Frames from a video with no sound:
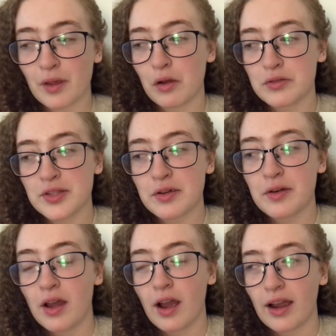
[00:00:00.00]
Also,
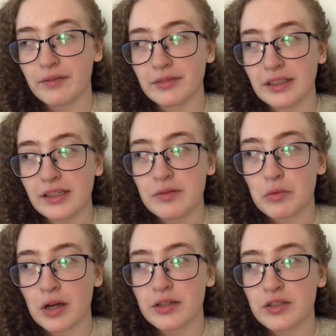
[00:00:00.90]
I really
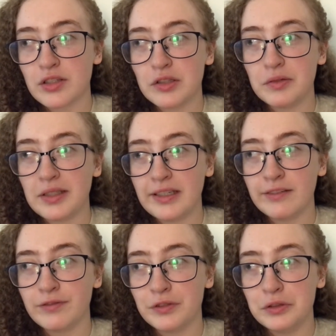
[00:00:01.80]
want to eat
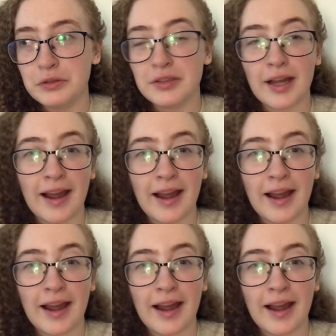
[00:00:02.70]
food